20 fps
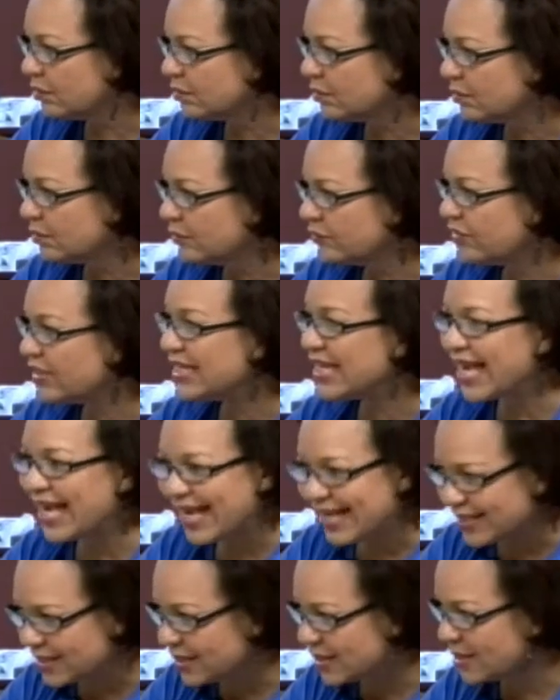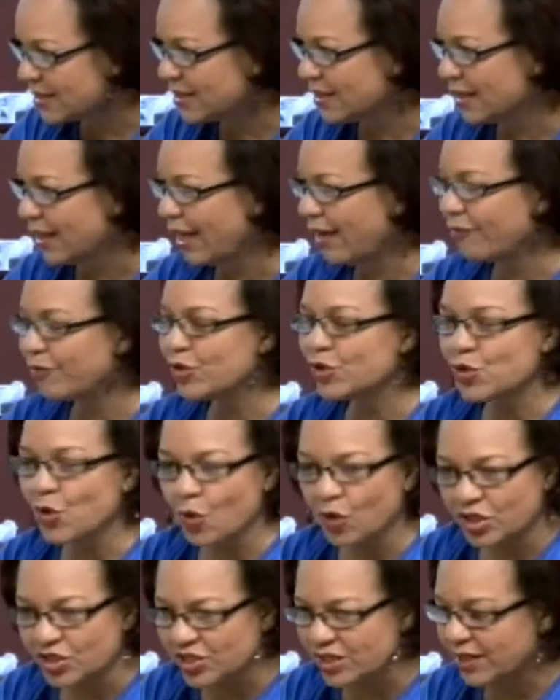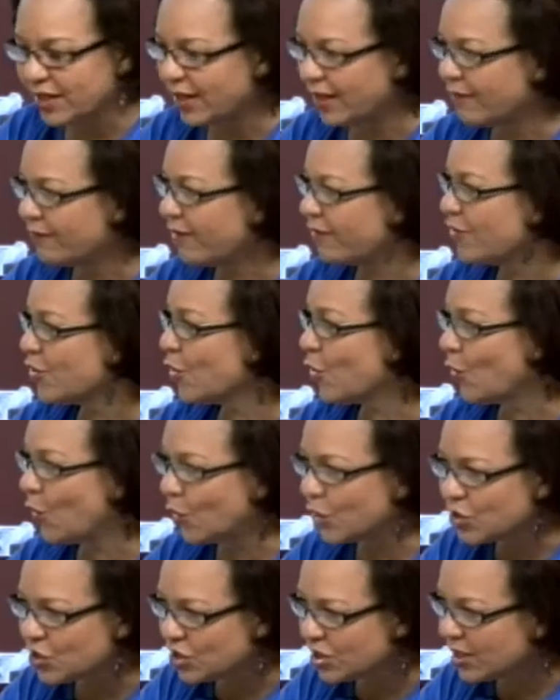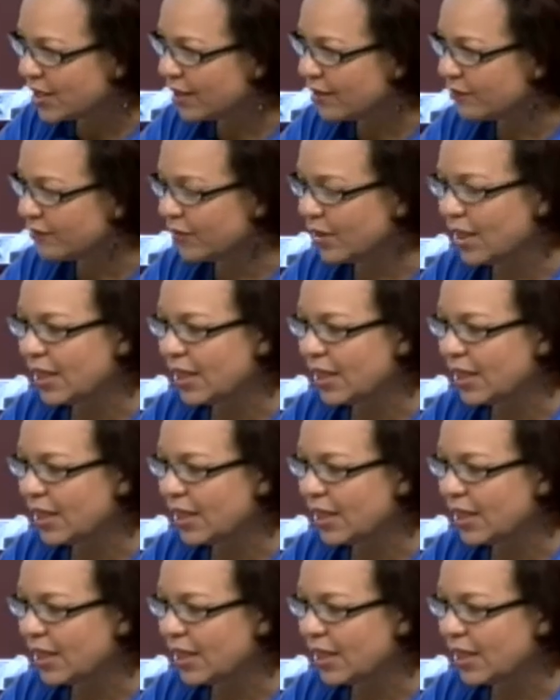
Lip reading: for years, every talk she gave, every course she gave,